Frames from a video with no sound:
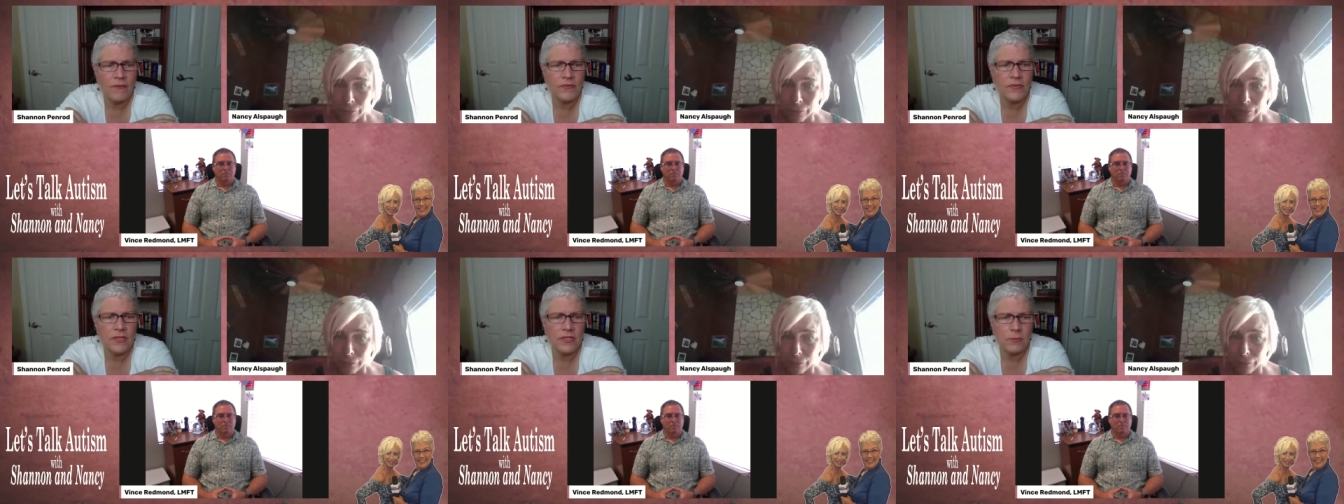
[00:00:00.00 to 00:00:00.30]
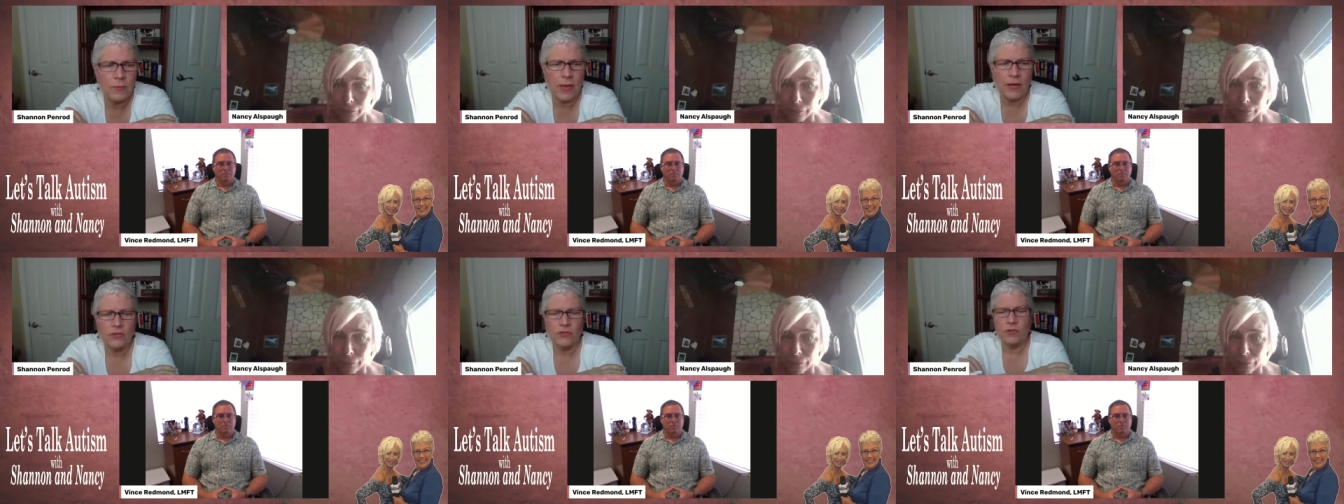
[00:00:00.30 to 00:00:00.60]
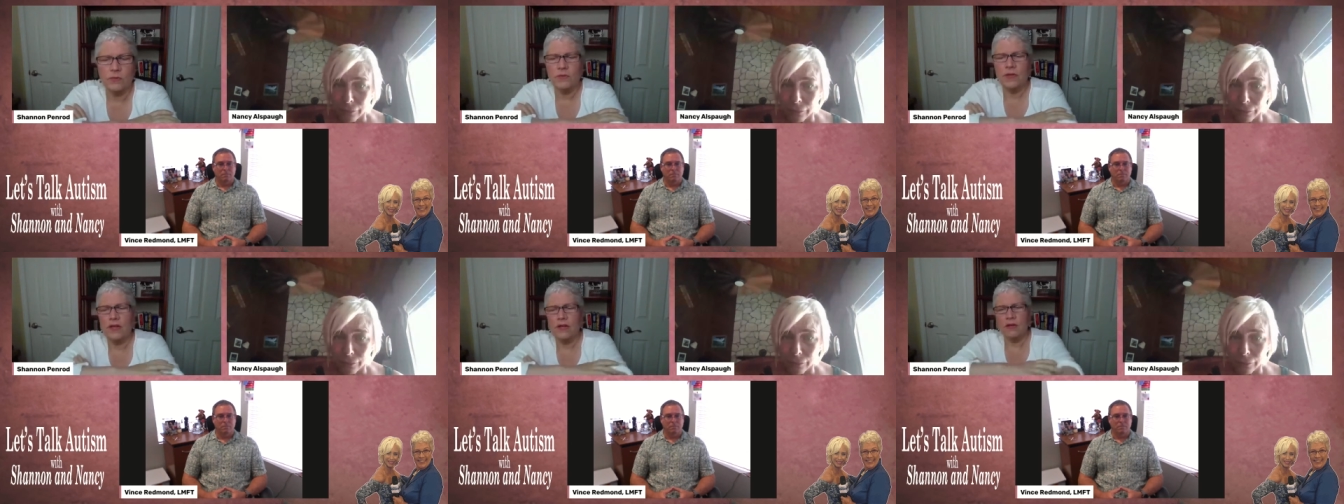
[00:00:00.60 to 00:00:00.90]
the
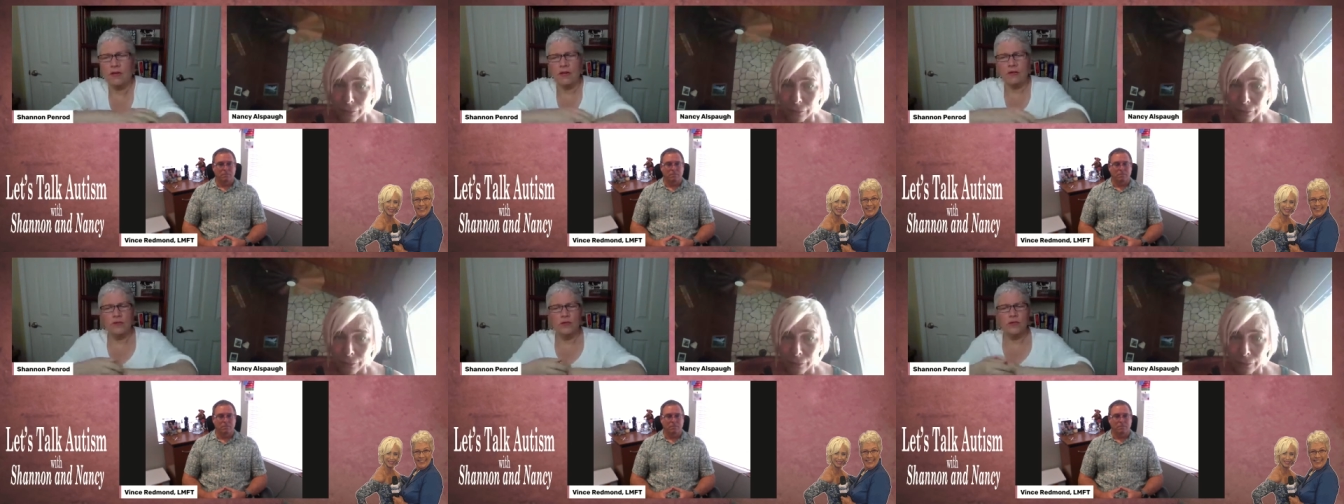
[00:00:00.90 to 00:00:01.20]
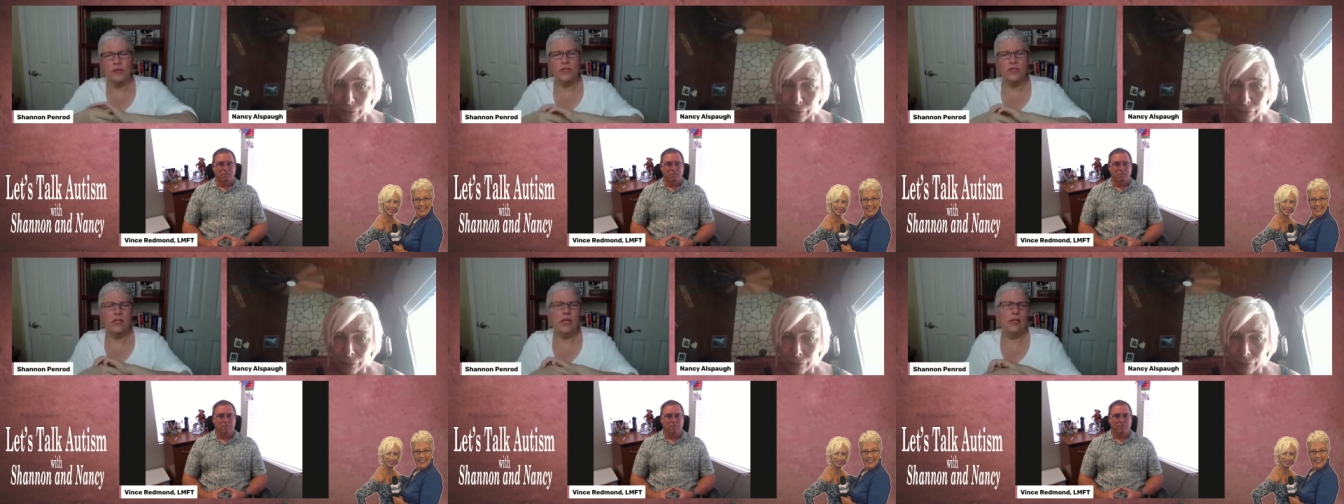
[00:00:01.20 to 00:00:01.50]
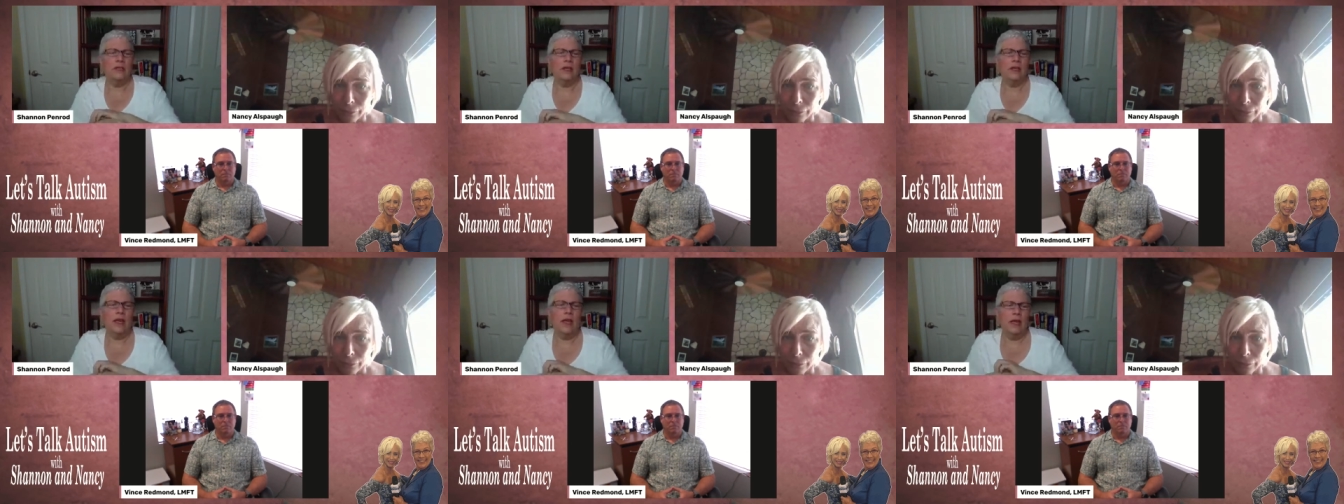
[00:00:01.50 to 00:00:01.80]
spectrum, caregivers
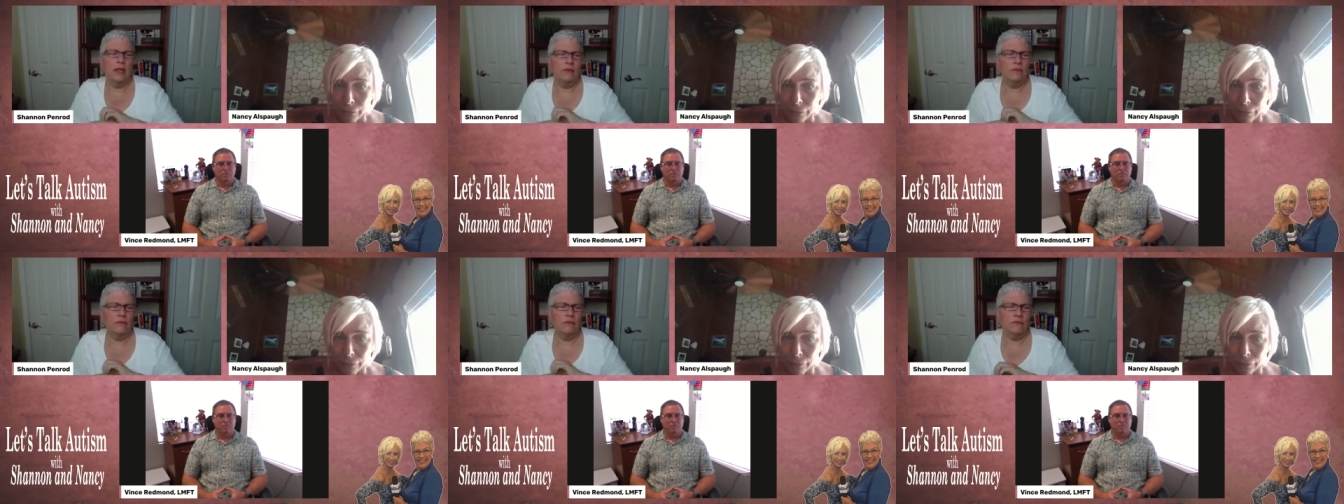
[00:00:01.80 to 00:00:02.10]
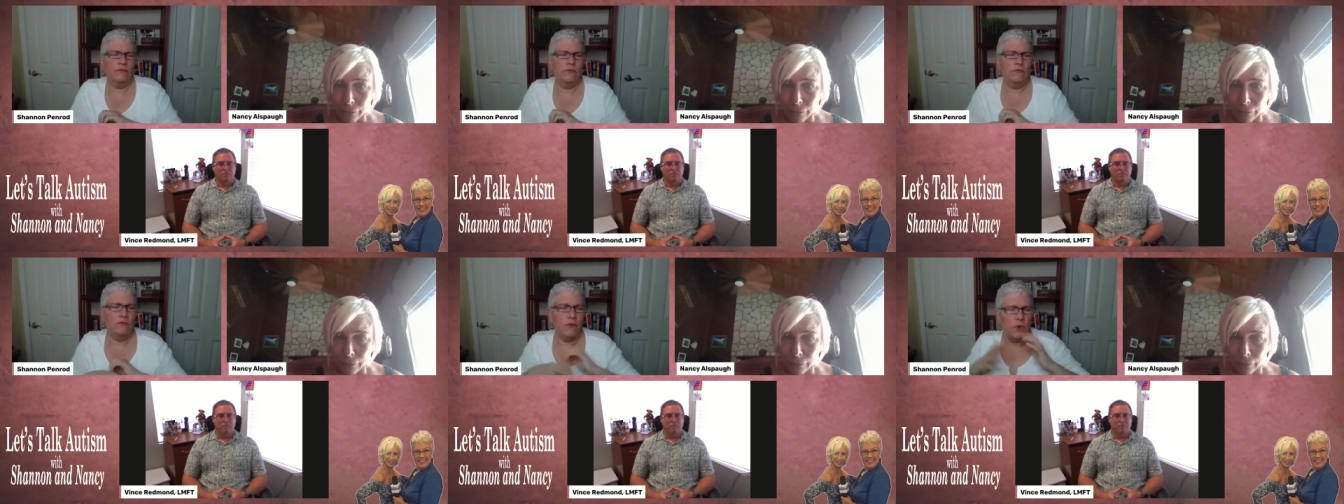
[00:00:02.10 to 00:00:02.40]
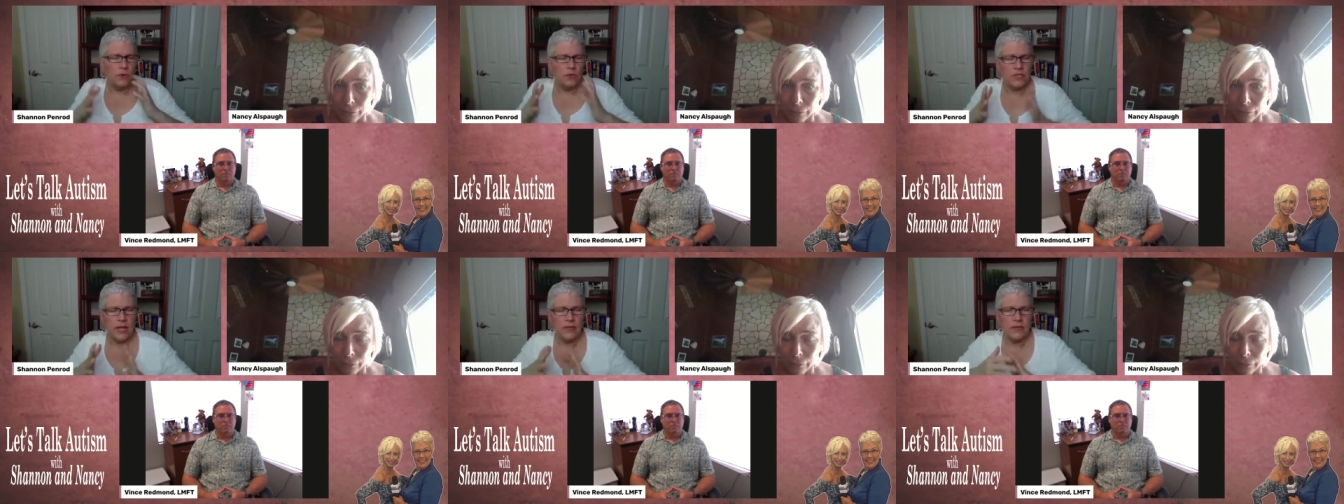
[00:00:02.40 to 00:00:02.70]
and and
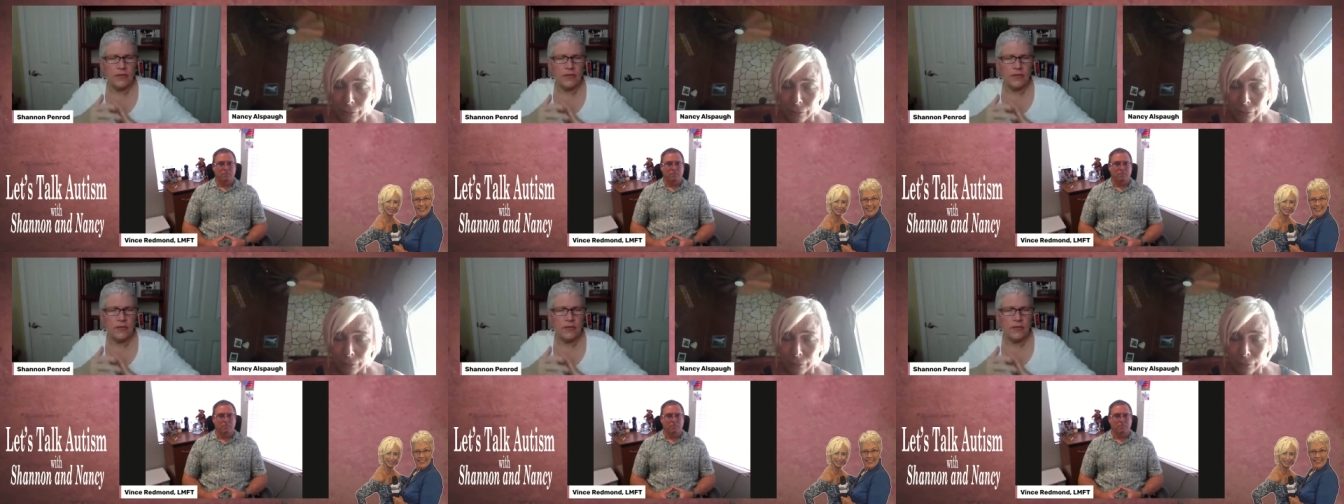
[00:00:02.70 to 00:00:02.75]
folks on the